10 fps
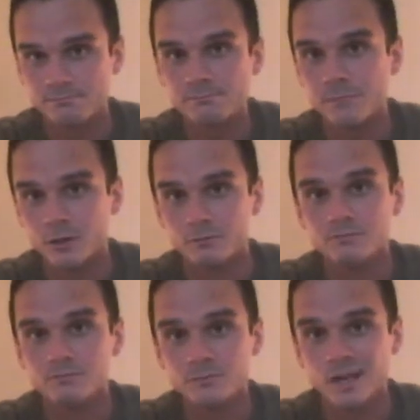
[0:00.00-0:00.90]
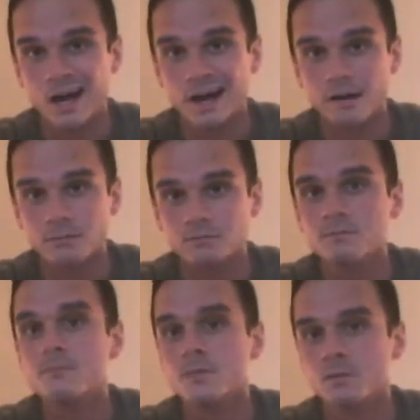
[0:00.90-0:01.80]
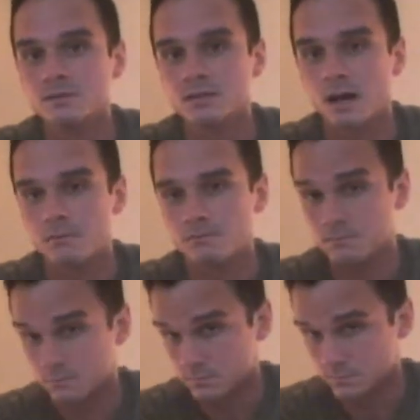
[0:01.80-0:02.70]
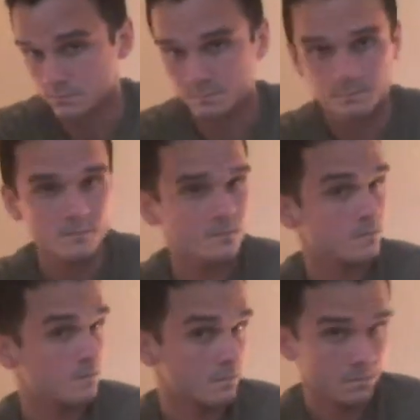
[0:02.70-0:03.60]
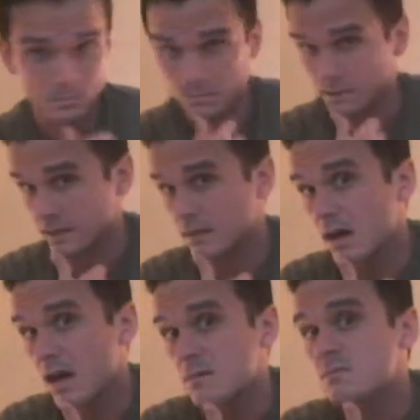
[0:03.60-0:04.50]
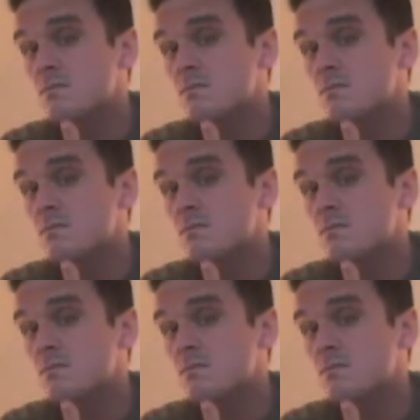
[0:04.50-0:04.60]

Boom. You got it. What's up? You like that?